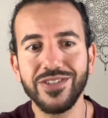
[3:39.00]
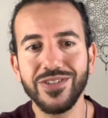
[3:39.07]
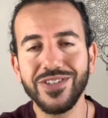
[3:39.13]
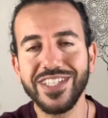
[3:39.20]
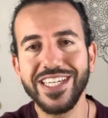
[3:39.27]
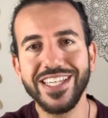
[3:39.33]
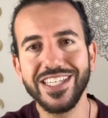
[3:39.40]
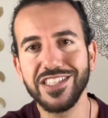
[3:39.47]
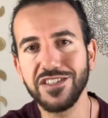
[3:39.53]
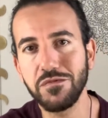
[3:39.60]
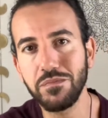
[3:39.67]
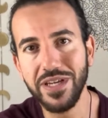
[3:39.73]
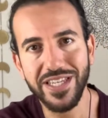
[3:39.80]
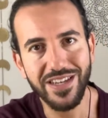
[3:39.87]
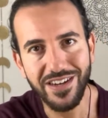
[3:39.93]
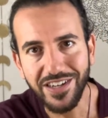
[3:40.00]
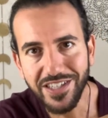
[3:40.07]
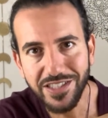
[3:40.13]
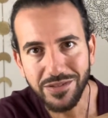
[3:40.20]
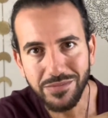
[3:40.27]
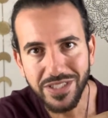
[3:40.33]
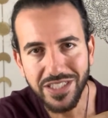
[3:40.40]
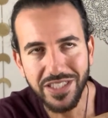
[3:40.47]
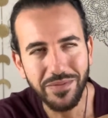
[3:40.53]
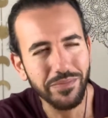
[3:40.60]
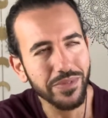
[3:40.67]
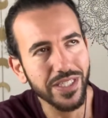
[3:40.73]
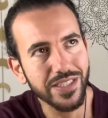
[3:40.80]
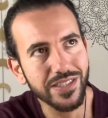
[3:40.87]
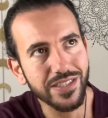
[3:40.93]
get into petty arguments. It
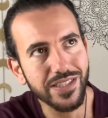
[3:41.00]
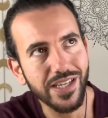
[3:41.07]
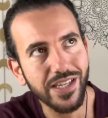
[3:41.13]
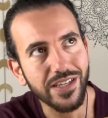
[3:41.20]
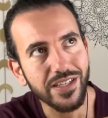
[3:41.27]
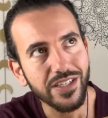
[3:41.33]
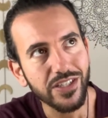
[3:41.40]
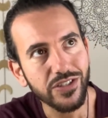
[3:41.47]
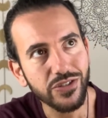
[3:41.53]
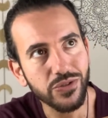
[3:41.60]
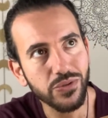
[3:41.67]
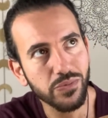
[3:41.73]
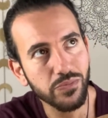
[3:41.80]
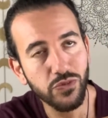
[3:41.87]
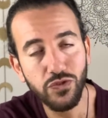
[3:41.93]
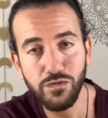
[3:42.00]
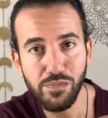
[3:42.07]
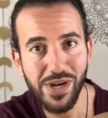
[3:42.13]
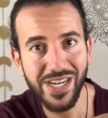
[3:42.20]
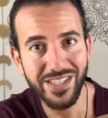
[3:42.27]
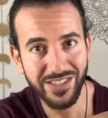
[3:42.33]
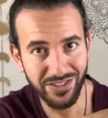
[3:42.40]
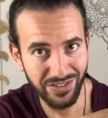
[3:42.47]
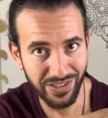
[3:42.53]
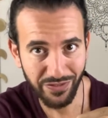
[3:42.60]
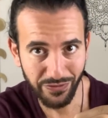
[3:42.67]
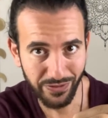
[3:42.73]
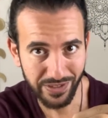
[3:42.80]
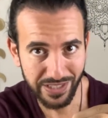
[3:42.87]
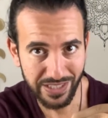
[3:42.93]
means that you move past your
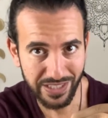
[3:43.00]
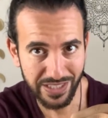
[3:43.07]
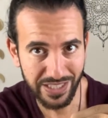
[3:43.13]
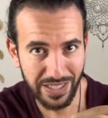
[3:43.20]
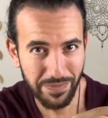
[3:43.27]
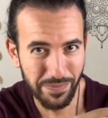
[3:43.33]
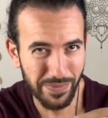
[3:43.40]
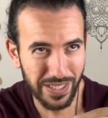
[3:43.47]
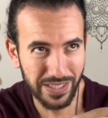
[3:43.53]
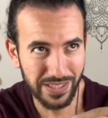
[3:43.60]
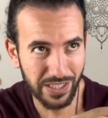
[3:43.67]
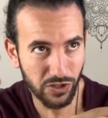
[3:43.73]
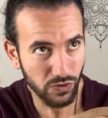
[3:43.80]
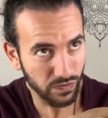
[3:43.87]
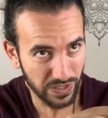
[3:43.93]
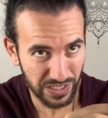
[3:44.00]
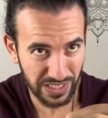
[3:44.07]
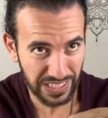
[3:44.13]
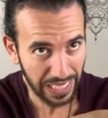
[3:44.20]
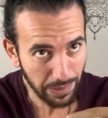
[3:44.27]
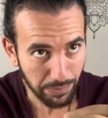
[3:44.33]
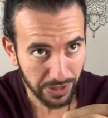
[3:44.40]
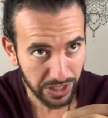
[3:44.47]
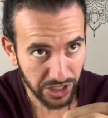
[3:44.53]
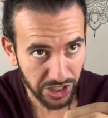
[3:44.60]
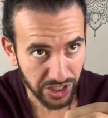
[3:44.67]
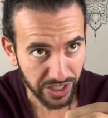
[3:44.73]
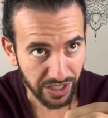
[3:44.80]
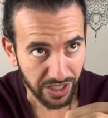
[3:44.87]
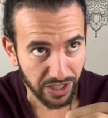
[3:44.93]
differences. It means that you've
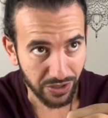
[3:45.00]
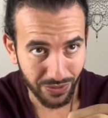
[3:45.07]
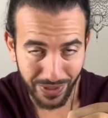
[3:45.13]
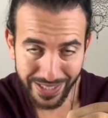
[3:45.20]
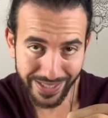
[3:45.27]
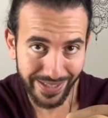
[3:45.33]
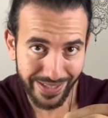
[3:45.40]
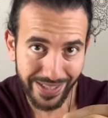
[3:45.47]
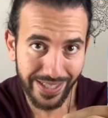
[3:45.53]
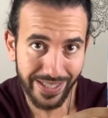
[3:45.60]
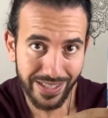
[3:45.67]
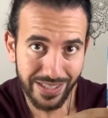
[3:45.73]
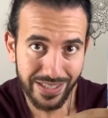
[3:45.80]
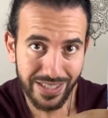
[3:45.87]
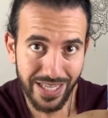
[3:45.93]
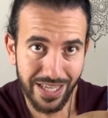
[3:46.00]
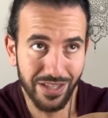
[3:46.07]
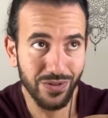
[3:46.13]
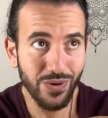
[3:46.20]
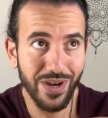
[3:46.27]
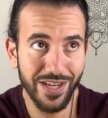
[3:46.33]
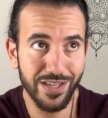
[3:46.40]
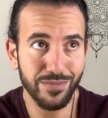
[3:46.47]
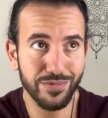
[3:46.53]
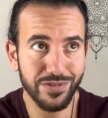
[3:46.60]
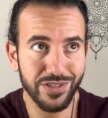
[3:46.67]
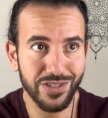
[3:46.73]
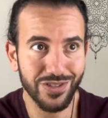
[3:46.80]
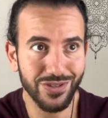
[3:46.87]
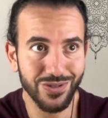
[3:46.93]
established great things and you're able
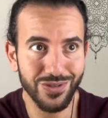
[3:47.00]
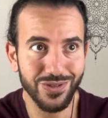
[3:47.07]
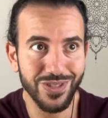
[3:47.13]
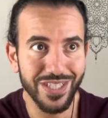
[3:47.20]
to,